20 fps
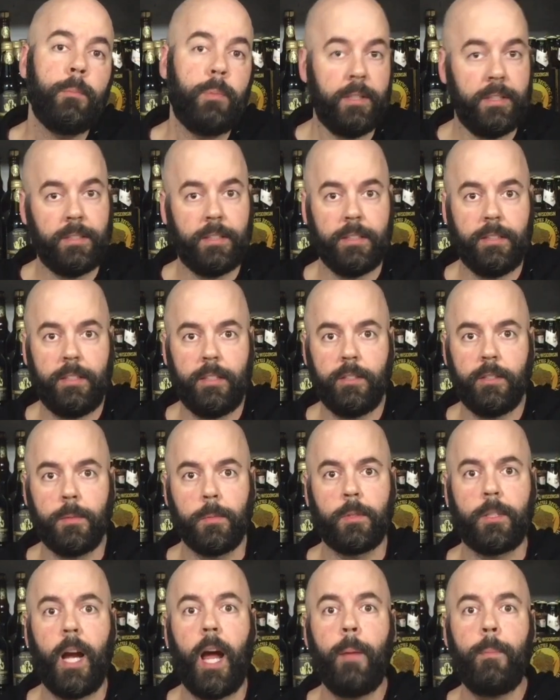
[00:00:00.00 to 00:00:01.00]
Please consider
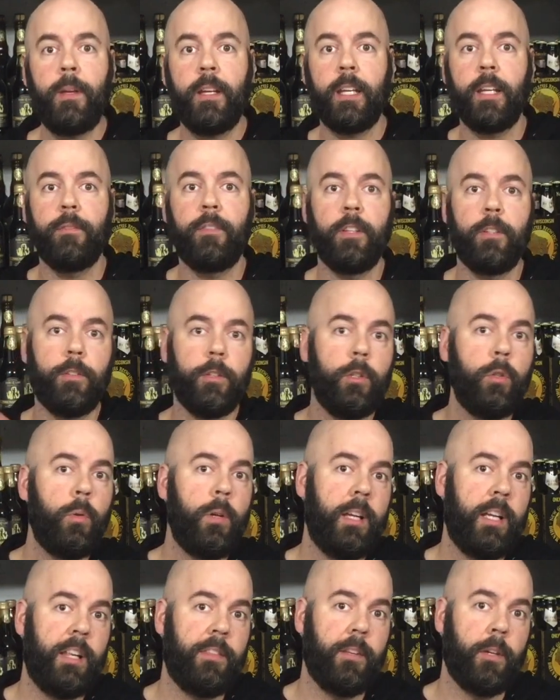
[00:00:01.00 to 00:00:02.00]
subscribing. If you do,
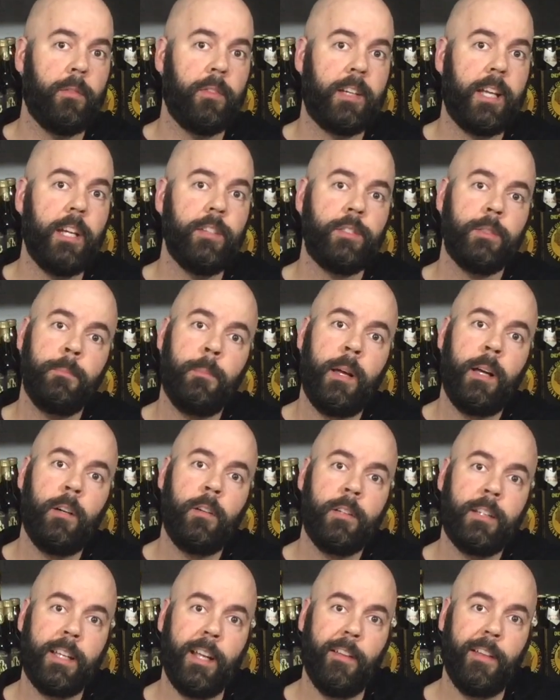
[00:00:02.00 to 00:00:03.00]
hit the notification
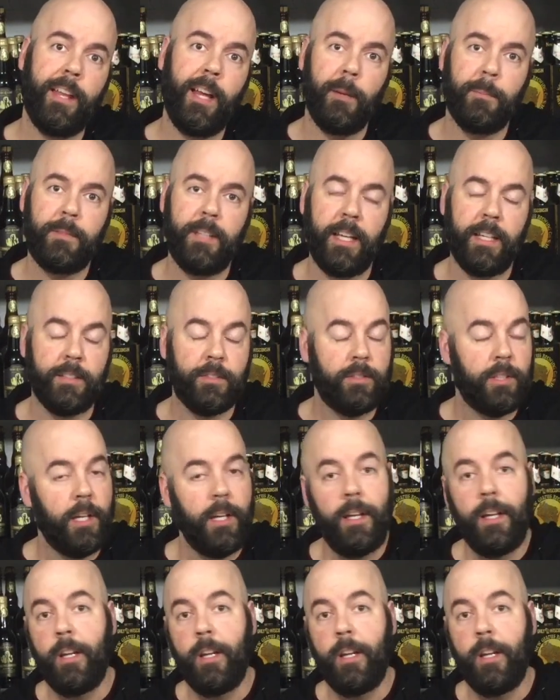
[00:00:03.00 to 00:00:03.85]
bell. Gilly updates.